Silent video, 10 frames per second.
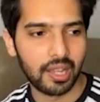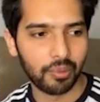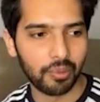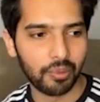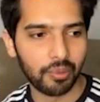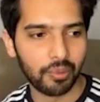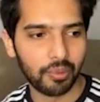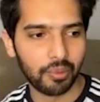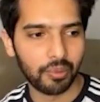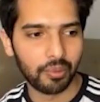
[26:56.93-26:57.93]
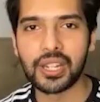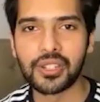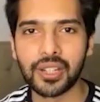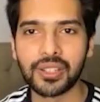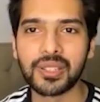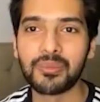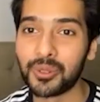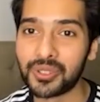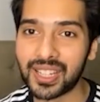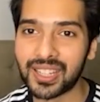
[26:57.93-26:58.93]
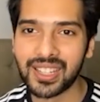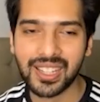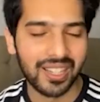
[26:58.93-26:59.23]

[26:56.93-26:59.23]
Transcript: mutual love for each other's music